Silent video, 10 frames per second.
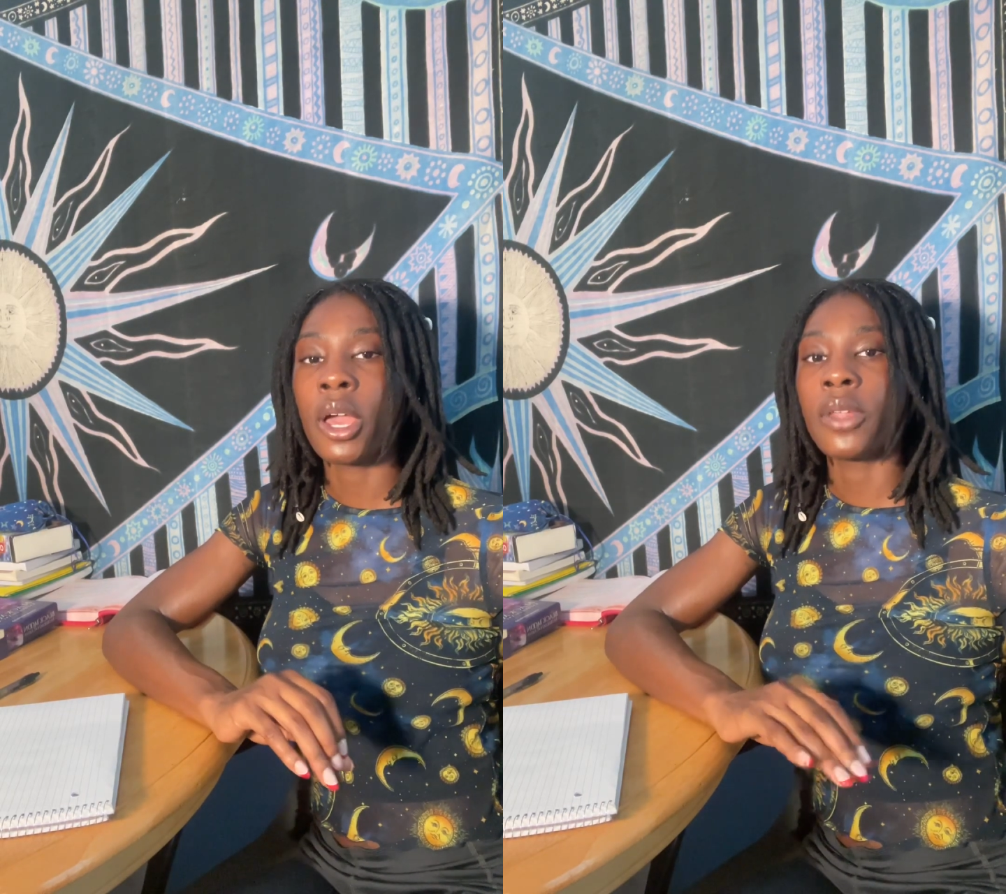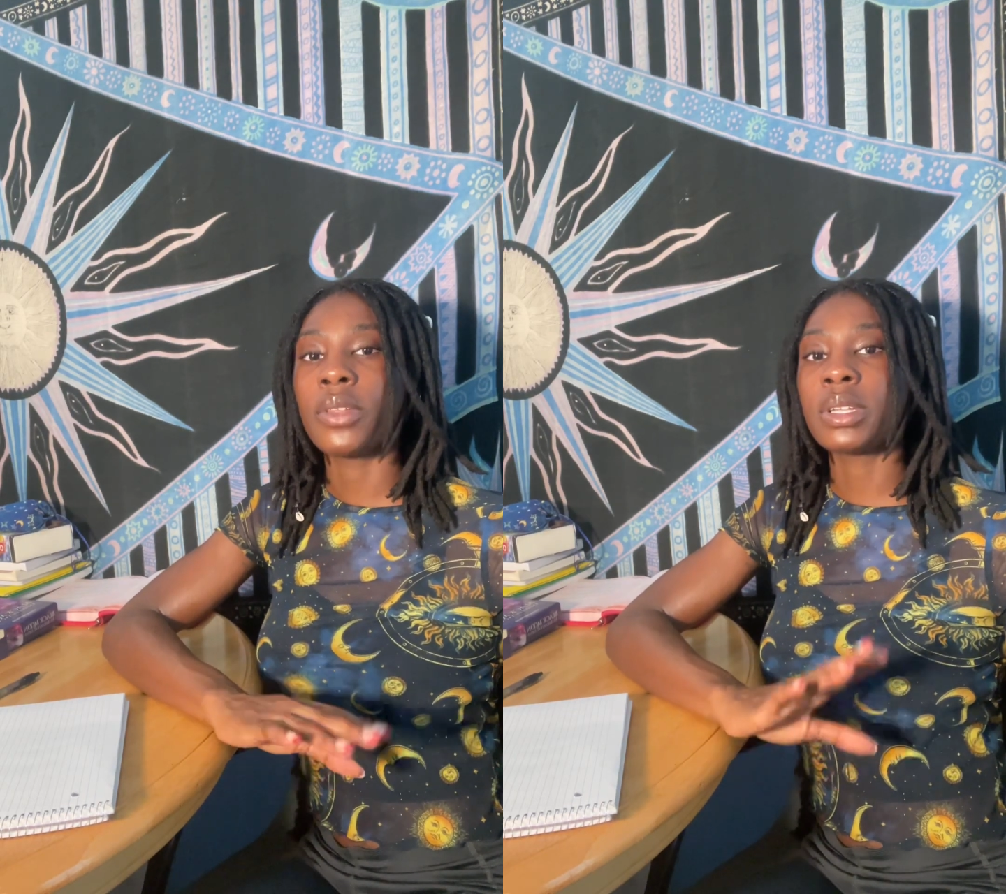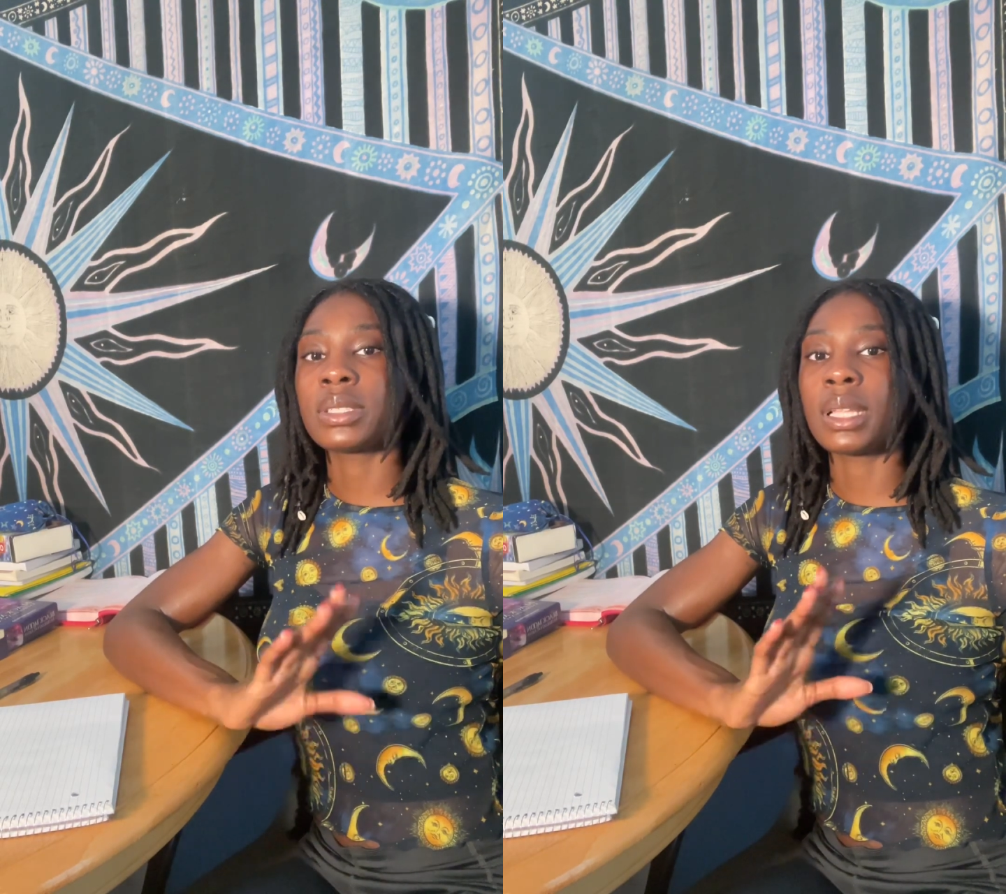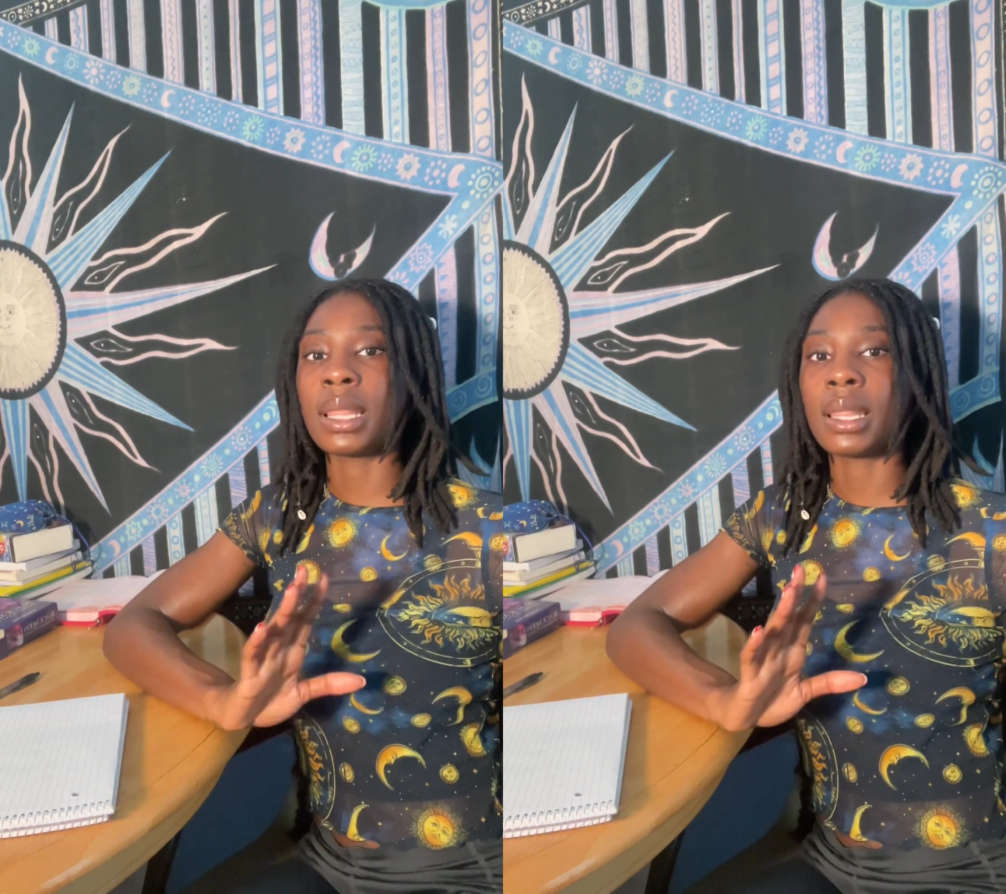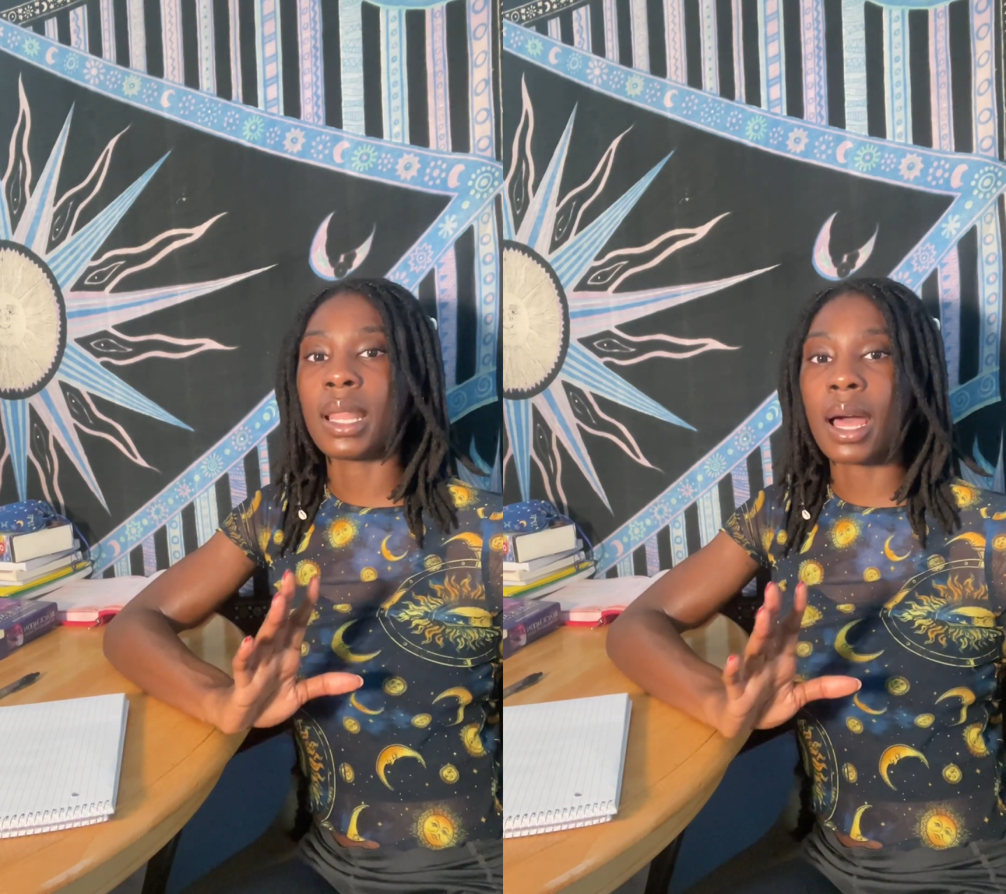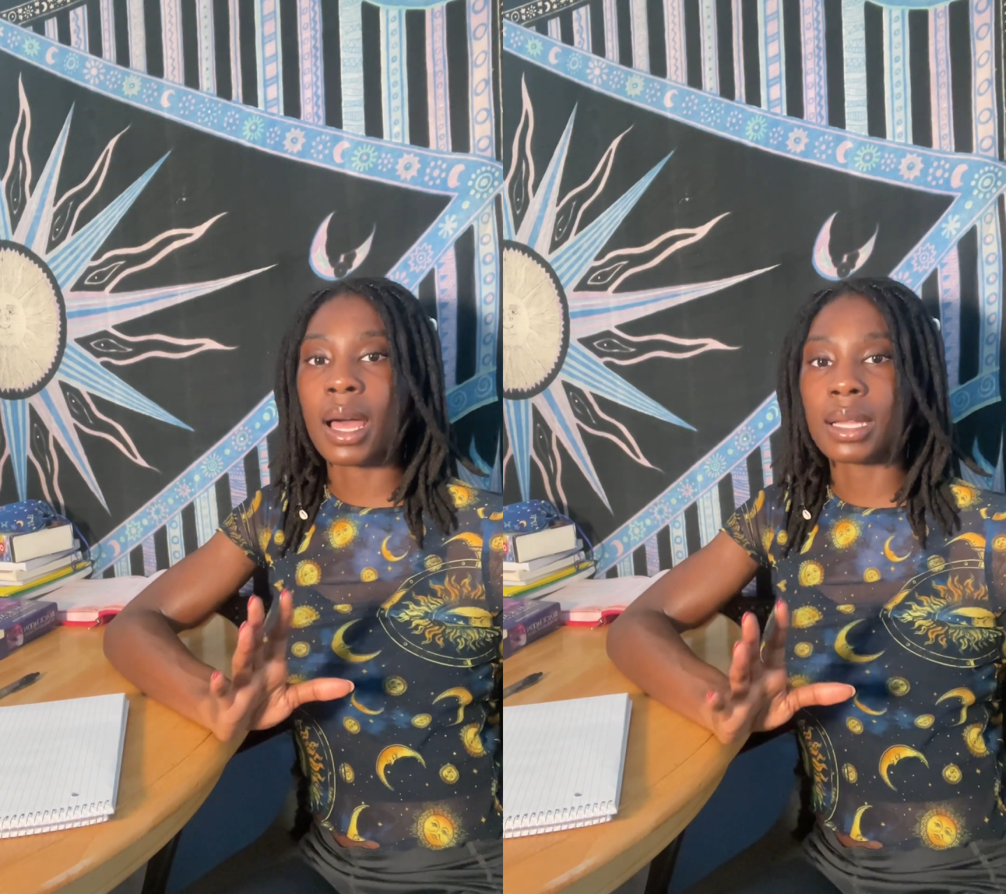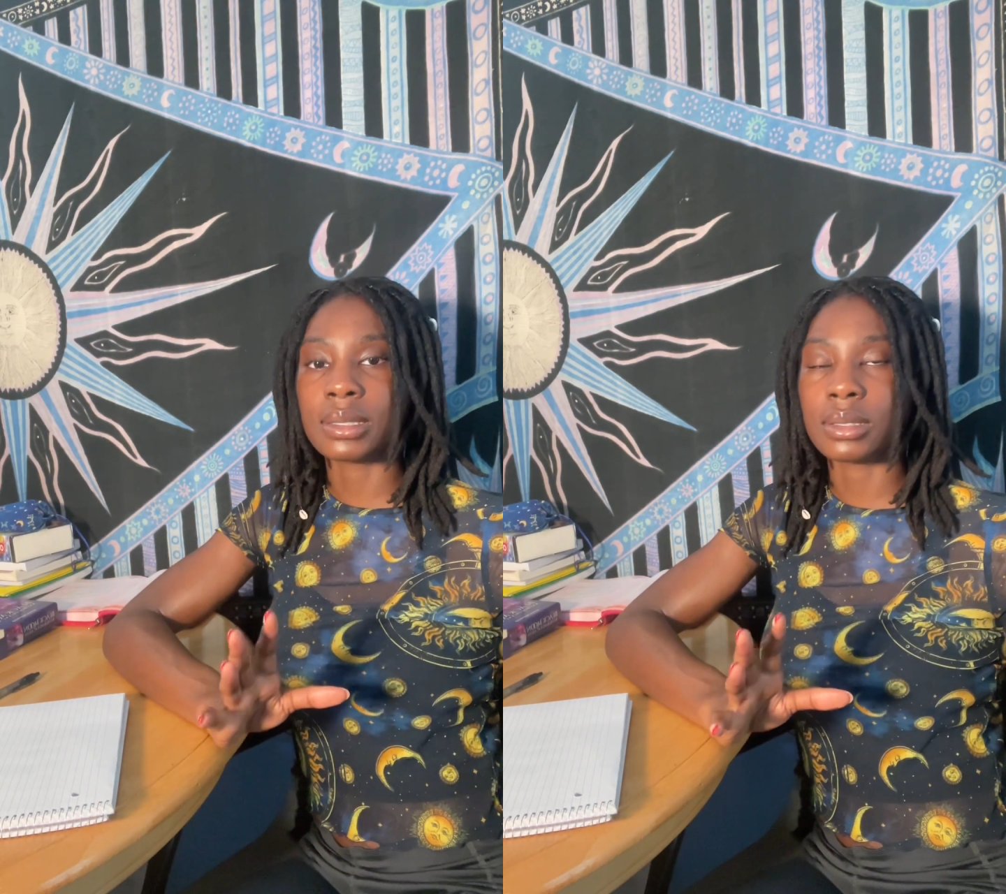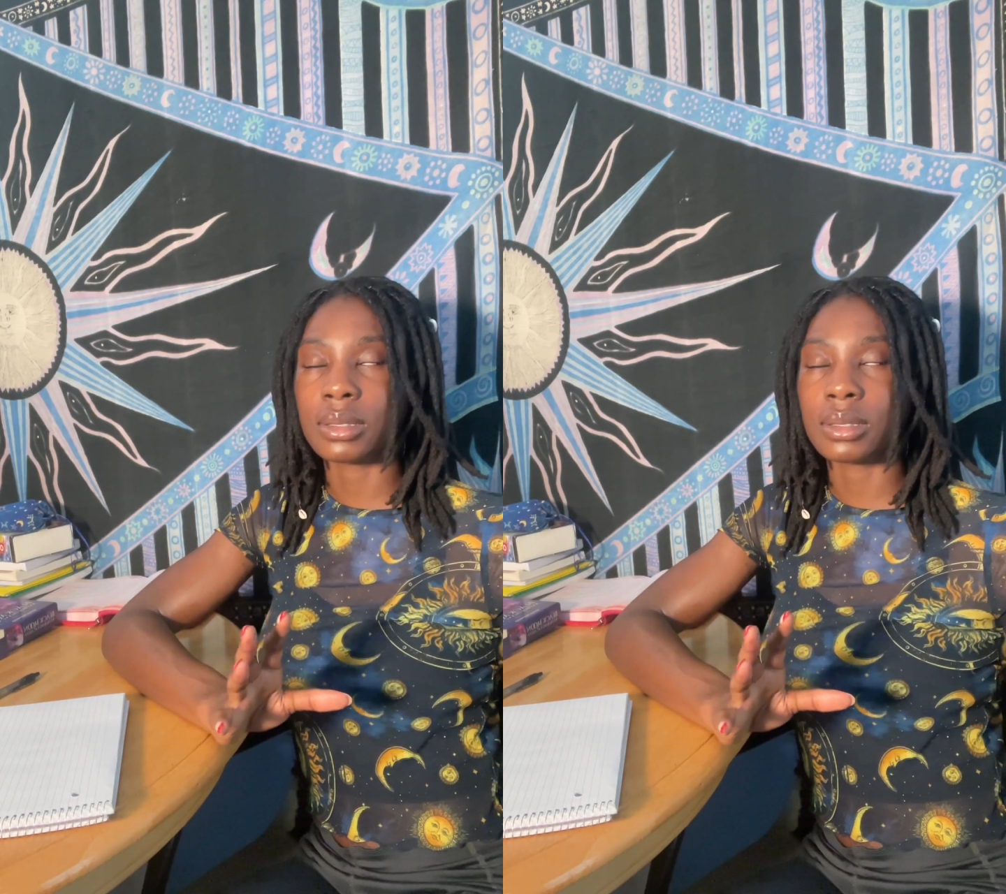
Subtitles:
there's a lot,